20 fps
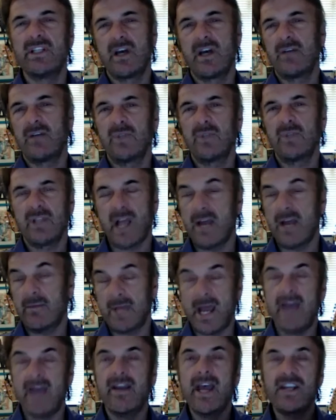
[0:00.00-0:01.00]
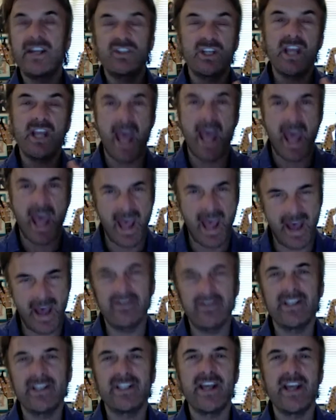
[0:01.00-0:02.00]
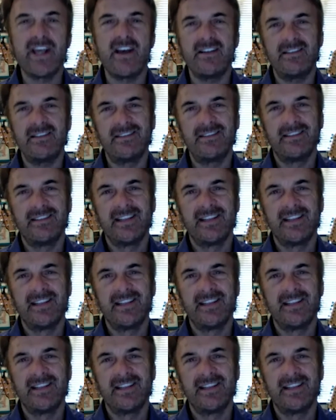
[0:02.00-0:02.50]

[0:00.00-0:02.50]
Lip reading: with. I actually have it done. I